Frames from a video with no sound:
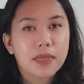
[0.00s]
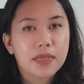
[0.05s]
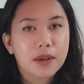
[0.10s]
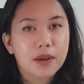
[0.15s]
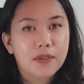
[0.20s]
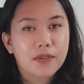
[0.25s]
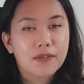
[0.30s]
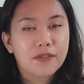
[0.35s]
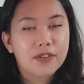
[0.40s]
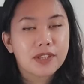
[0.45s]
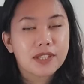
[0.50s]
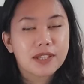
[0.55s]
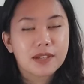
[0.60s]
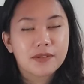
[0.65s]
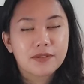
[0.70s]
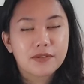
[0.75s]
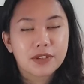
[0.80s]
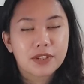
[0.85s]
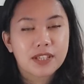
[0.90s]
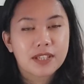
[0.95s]
but they're
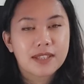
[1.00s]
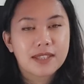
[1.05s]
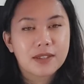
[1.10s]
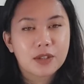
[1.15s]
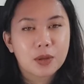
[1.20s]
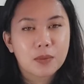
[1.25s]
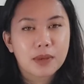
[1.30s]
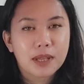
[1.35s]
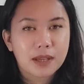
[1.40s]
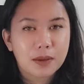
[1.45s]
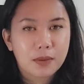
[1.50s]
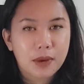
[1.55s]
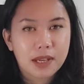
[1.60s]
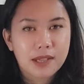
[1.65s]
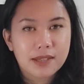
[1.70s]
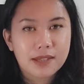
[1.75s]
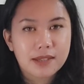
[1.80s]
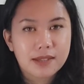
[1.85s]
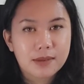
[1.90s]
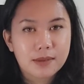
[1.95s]
different in so many
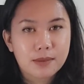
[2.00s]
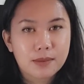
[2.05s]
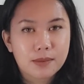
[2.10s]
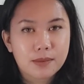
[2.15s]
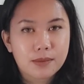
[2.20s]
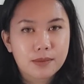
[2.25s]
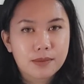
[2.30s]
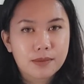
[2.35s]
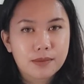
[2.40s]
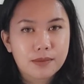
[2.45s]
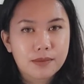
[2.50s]
ways.